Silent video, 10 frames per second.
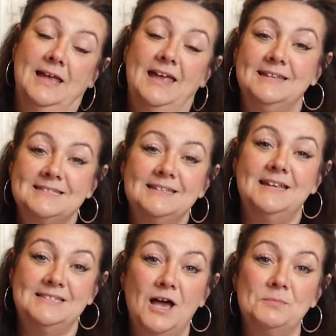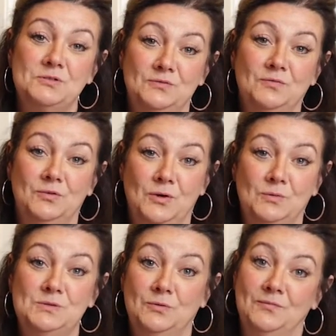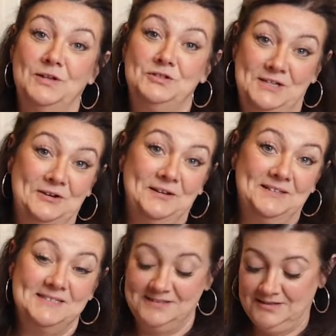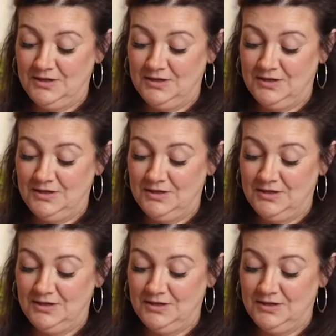and it's a nice option for those who are vegetarians.